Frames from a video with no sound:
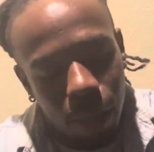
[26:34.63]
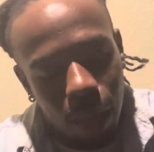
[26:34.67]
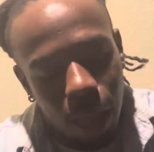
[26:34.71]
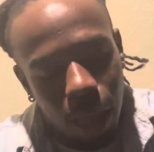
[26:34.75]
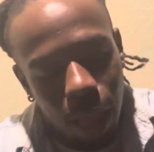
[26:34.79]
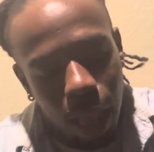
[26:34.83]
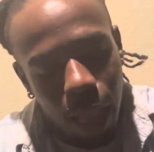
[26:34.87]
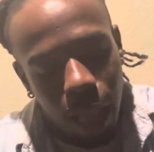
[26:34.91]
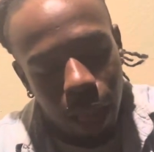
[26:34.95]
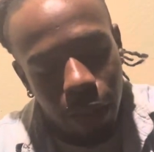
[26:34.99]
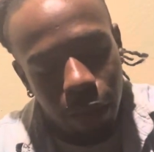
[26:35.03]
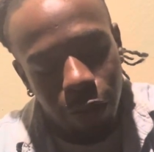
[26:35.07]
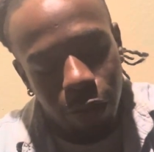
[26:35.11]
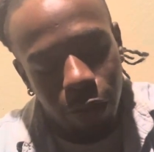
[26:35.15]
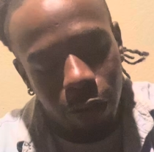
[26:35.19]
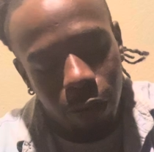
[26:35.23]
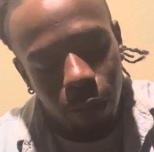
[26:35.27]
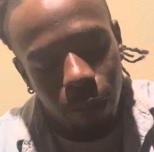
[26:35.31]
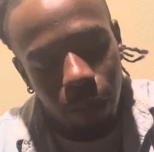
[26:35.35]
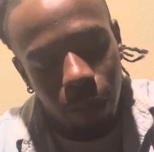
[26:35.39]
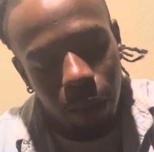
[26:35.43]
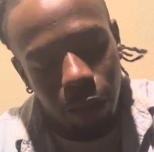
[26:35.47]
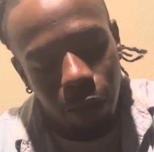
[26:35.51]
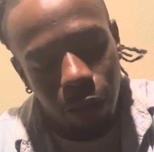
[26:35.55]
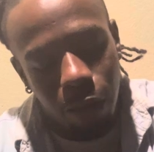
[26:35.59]
And so
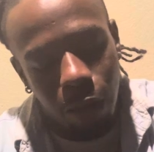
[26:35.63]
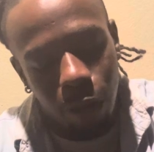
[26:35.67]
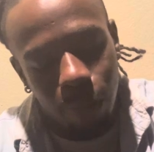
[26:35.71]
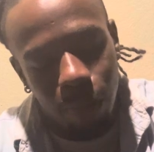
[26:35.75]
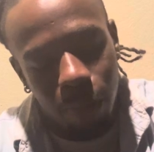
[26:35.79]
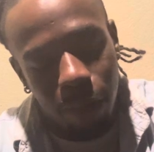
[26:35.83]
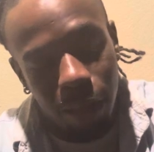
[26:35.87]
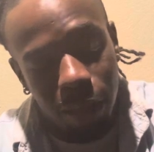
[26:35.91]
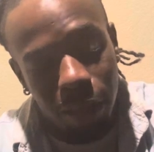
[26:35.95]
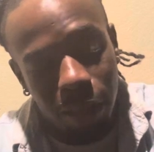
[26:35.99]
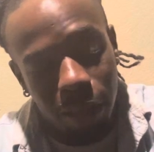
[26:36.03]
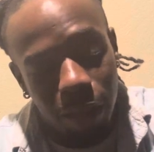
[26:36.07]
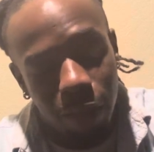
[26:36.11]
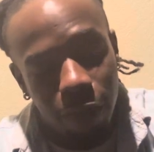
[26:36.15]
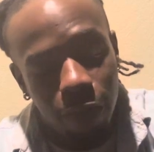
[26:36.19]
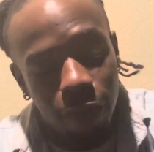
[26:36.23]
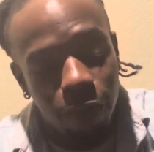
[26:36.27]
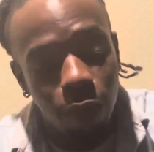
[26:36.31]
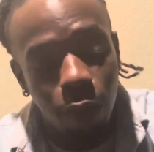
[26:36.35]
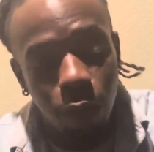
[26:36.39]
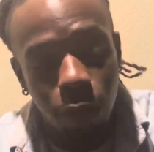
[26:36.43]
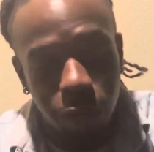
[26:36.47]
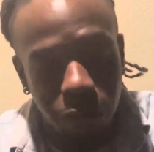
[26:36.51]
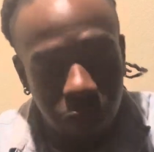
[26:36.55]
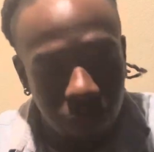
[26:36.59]
when I talk about the
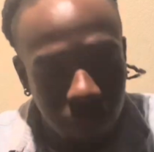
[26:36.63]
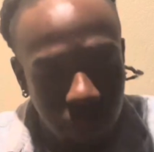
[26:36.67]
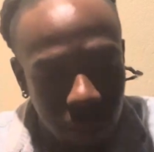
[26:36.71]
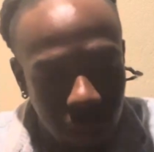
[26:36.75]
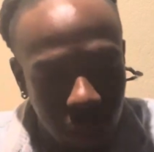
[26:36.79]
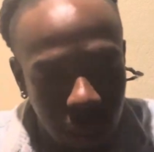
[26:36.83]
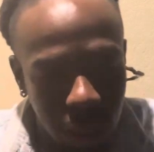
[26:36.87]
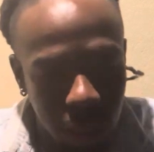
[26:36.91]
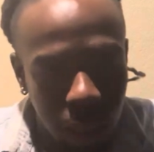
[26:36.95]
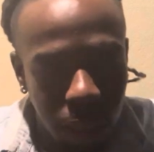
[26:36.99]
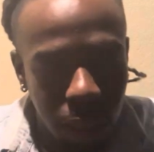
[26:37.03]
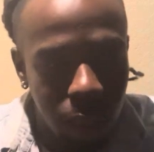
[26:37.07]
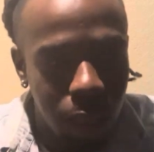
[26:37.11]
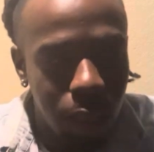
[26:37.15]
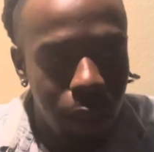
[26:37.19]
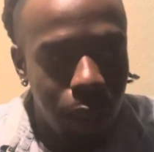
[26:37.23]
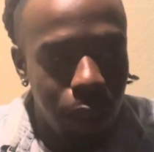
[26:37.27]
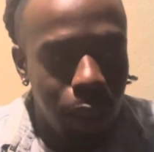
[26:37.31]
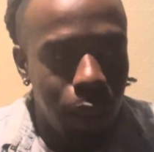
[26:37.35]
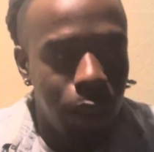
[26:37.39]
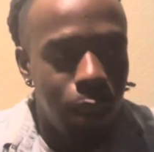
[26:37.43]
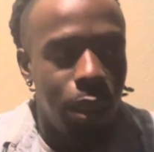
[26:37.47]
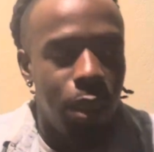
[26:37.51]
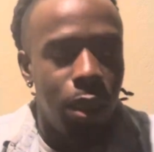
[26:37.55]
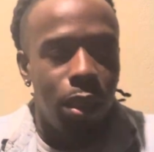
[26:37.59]
enforcement,
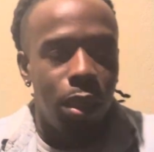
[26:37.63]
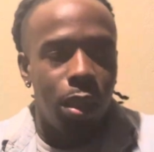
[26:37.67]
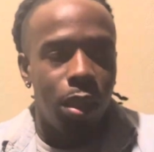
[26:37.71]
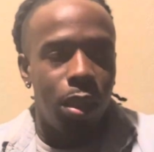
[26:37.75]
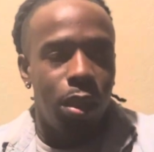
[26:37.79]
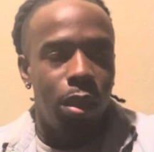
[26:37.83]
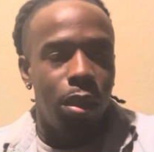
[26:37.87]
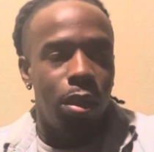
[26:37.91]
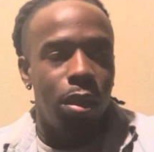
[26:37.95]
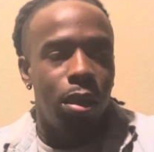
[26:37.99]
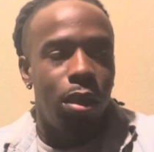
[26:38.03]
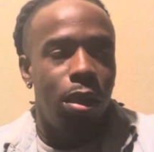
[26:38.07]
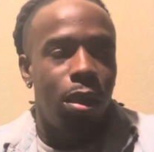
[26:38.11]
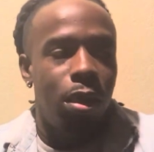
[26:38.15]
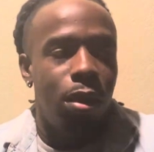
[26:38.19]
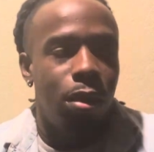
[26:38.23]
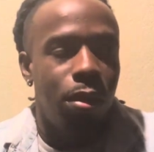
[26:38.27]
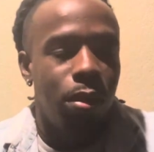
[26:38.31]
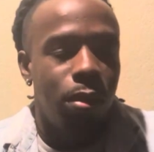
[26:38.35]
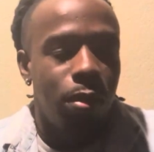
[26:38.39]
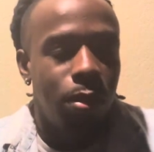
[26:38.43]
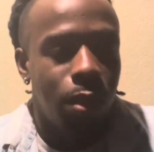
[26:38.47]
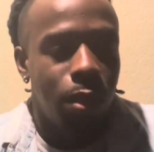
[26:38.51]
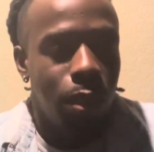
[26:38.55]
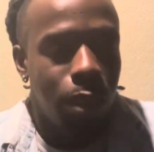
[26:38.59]

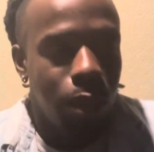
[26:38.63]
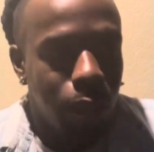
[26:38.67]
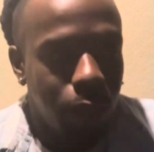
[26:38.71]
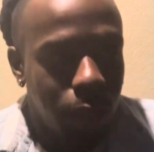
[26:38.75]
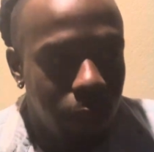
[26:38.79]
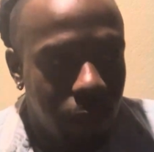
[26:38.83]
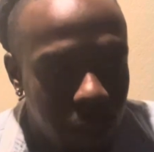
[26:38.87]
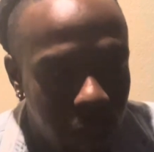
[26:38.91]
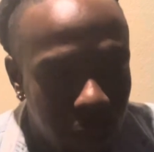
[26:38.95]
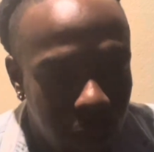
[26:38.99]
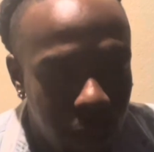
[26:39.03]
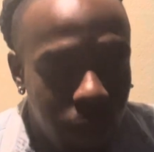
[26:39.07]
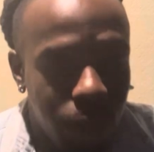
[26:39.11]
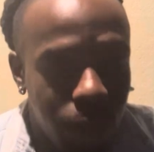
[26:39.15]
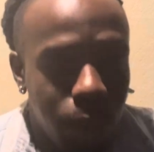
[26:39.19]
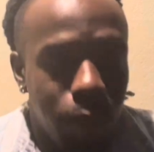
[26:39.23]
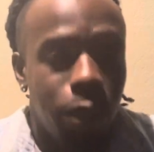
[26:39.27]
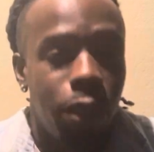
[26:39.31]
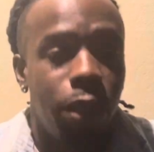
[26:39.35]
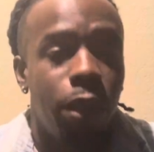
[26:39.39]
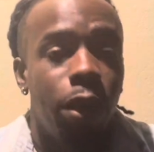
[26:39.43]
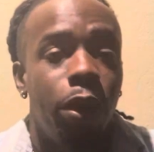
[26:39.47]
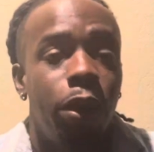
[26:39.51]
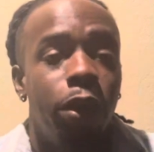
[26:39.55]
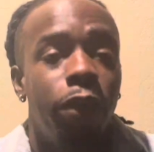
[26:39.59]
your
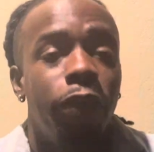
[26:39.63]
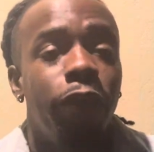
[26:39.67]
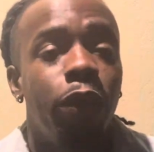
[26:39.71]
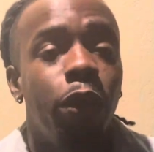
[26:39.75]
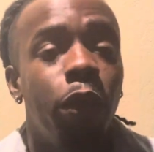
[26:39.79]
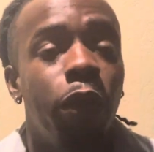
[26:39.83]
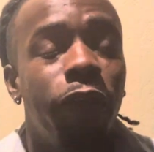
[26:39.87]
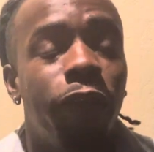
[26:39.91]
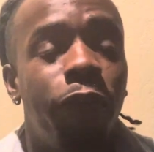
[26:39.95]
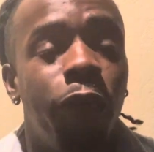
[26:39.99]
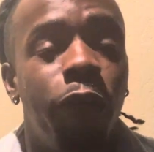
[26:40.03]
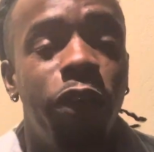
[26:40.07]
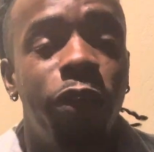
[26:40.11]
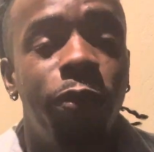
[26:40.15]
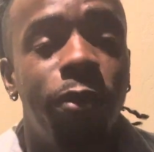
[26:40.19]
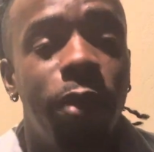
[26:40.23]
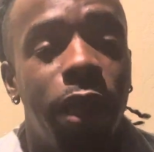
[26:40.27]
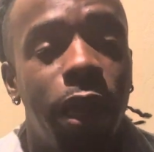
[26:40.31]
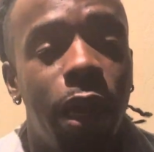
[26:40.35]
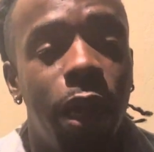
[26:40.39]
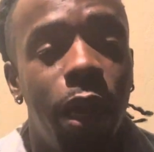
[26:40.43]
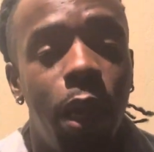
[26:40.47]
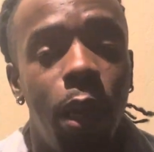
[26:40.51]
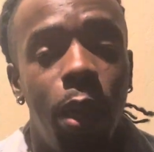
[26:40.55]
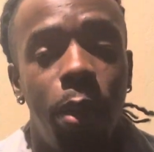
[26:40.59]
enforcement
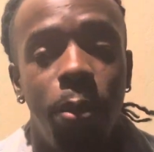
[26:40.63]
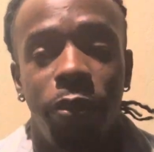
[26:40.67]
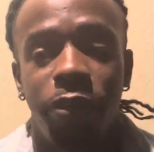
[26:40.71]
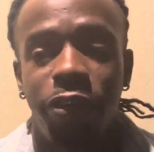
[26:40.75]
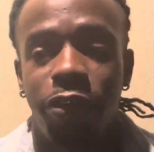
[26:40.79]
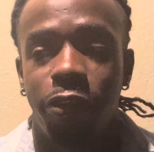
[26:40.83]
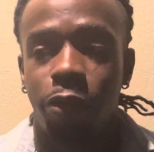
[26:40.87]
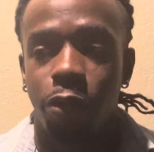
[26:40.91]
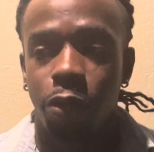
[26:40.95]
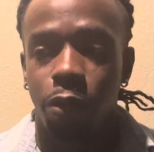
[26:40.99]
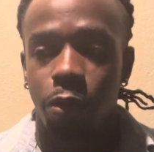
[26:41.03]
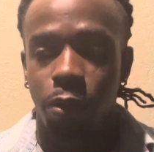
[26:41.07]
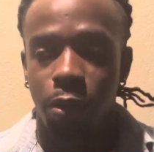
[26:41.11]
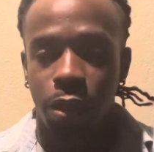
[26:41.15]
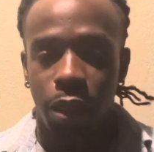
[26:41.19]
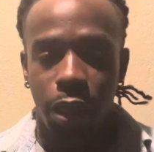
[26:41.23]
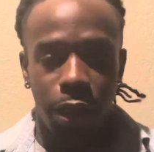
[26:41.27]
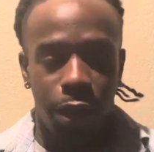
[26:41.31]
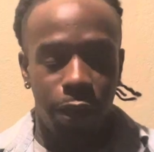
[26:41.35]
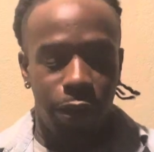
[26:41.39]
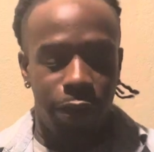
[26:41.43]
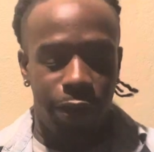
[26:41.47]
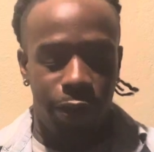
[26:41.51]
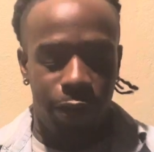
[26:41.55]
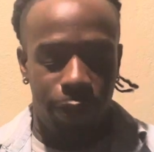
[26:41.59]
comes through
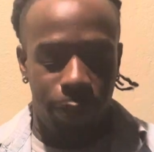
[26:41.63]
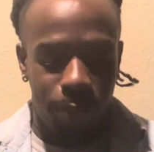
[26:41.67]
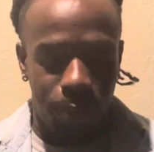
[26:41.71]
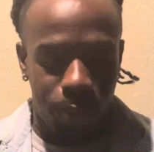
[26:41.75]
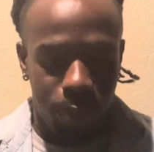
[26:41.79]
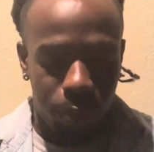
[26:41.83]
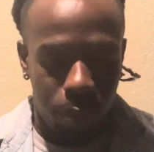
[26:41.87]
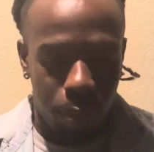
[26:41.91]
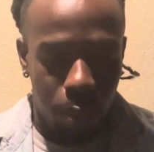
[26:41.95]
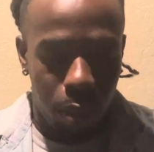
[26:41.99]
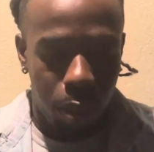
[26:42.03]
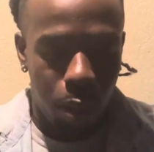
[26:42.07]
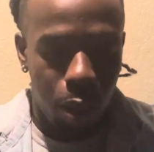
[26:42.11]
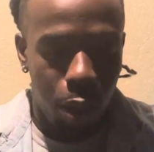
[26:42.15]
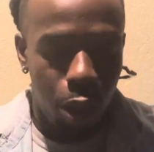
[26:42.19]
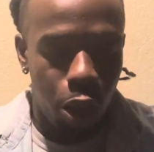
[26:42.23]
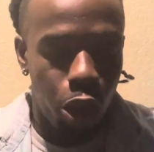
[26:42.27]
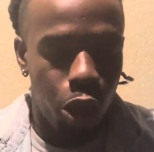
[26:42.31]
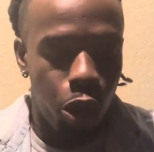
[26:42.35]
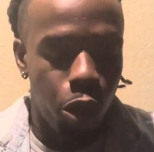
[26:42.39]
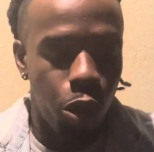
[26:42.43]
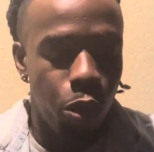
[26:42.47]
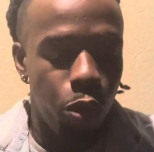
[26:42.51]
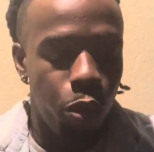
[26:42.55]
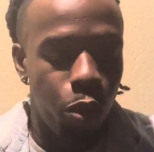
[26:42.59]
this.
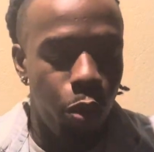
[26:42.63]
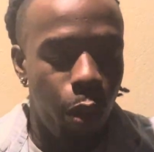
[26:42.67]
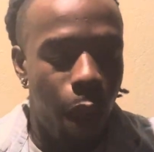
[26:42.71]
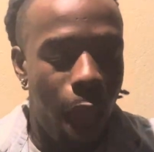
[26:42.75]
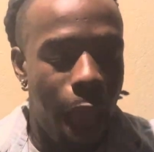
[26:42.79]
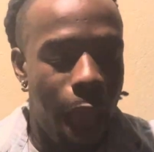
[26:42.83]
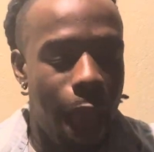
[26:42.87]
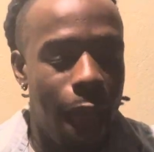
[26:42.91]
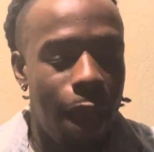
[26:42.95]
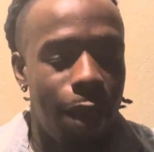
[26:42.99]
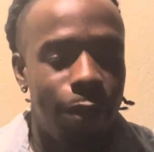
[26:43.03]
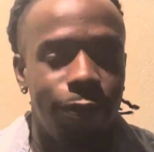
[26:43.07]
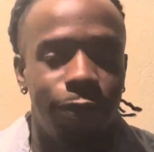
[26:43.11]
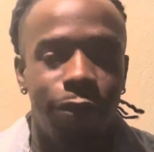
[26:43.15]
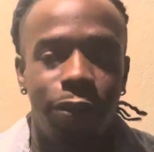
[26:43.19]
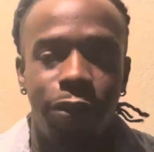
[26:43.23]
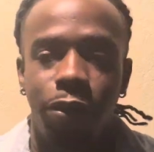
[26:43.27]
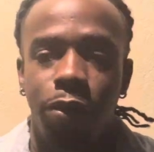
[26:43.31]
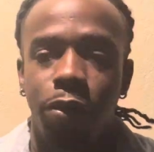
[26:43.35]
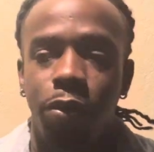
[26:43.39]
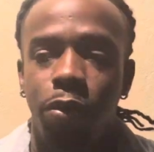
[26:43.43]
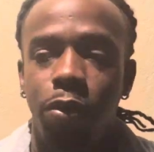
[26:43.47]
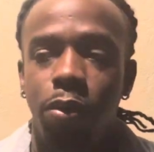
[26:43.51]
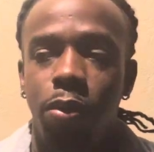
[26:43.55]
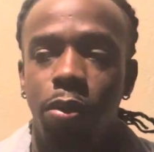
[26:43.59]
You have
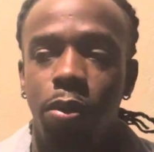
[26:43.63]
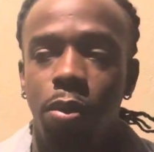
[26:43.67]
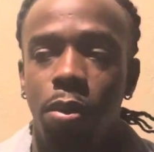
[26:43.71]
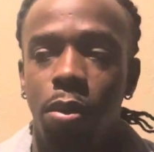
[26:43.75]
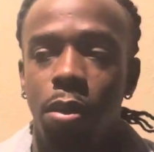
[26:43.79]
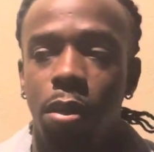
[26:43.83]
to